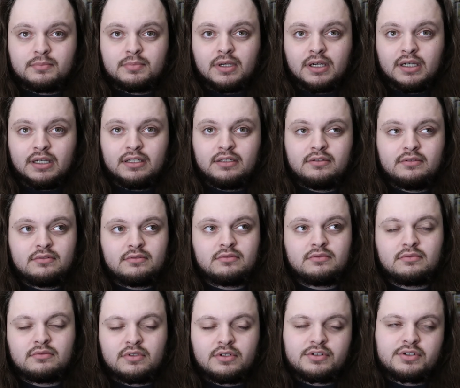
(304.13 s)
but
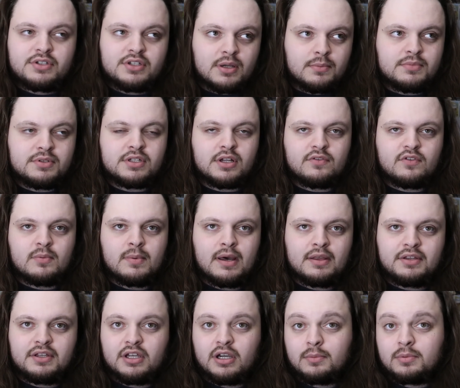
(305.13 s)
there's some stuff
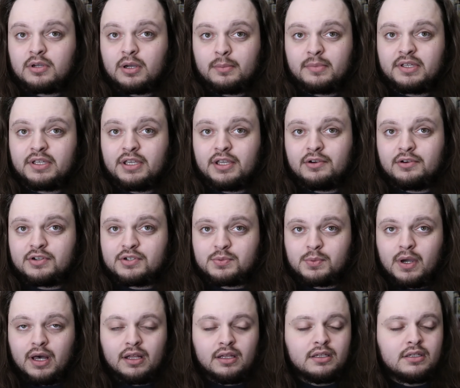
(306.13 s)
about the upcoming year as
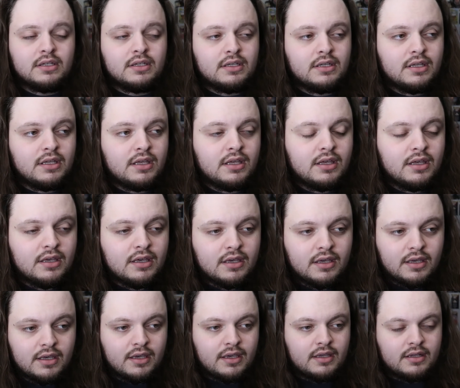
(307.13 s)
well.
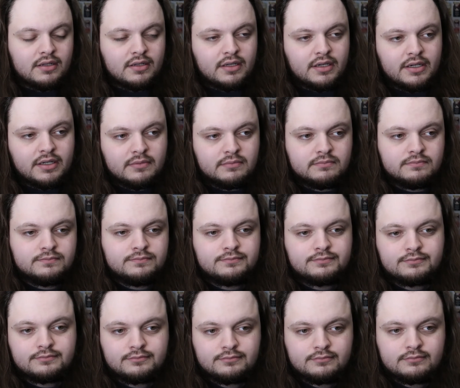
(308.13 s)
And um,
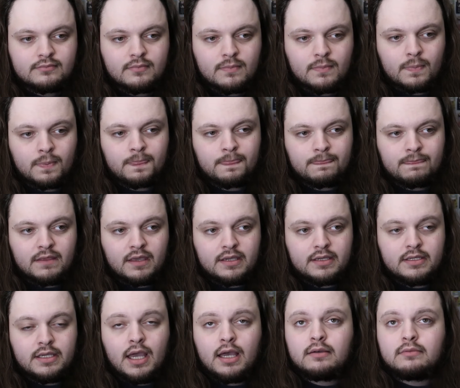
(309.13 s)

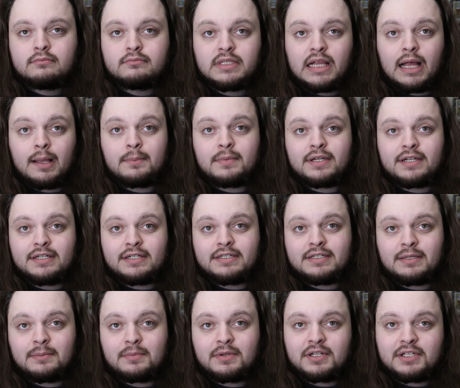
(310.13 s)
yeah, I'm gonna
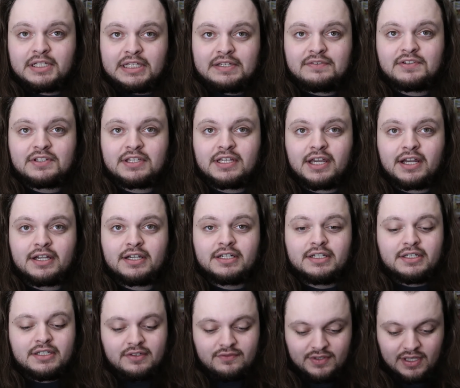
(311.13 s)
I'm gonna leave it there.
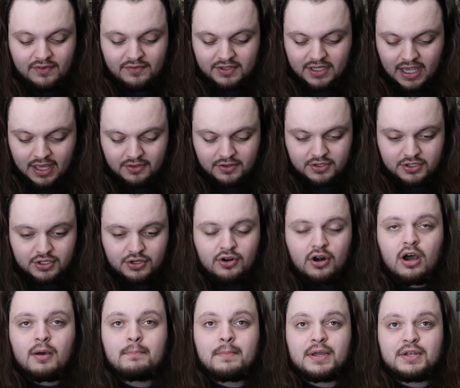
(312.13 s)
If you haven't gathered, you're
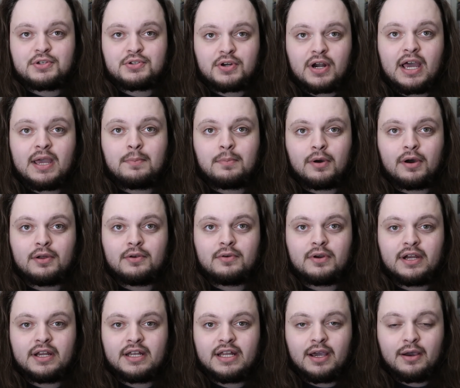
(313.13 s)
on my tripod
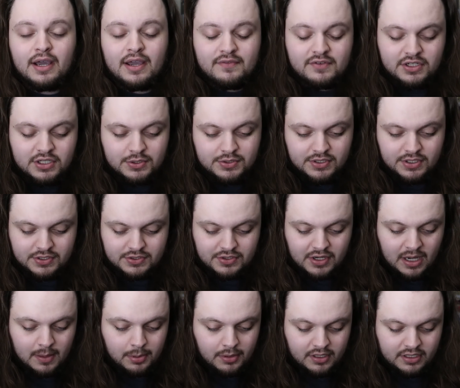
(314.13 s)
right now. I haven't used this
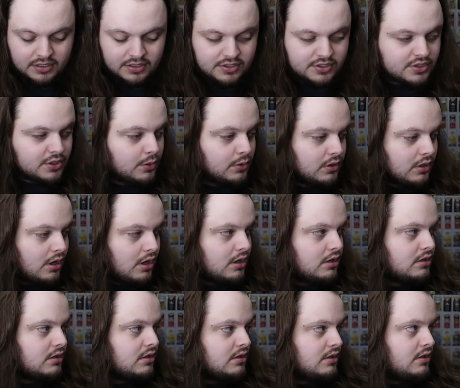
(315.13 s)
tripod in so
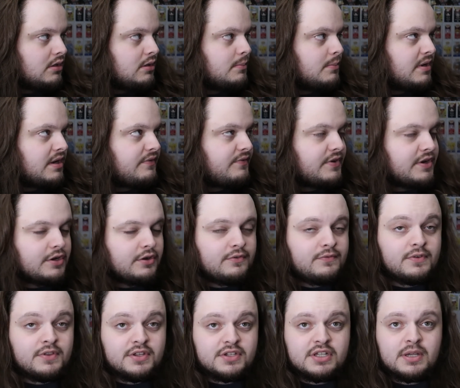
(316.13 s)
long, but I figured
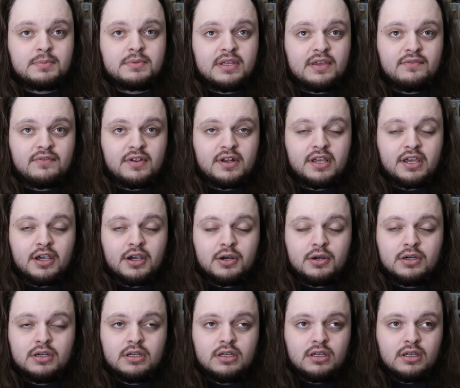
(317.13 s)
for this update
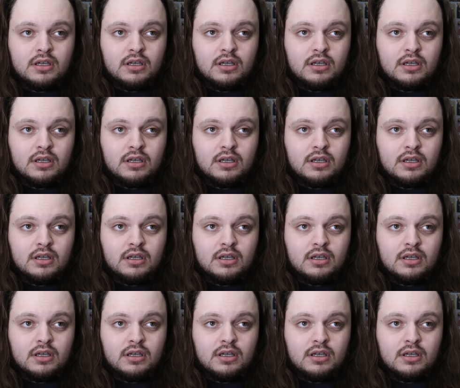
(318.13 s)
video,